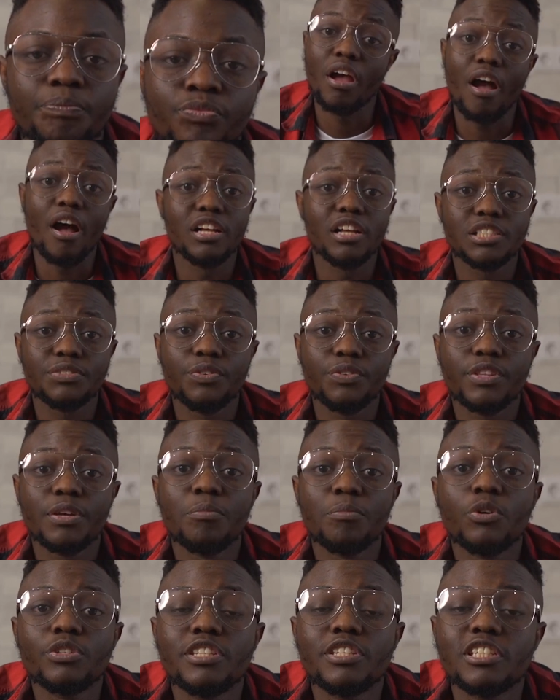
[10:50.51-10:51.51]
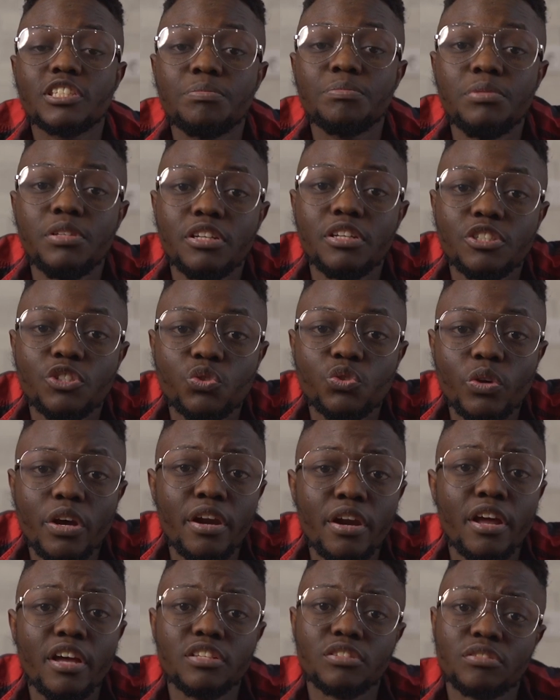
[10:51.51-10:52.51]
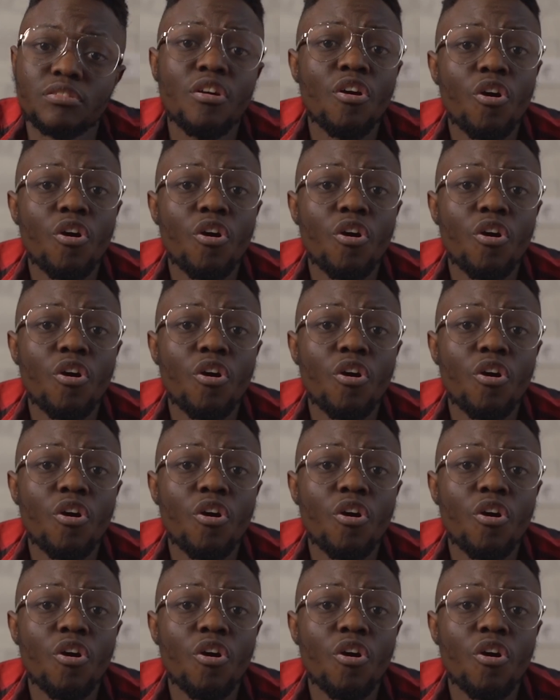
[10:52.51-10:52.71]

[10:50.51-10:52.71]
As for the most experienced traders,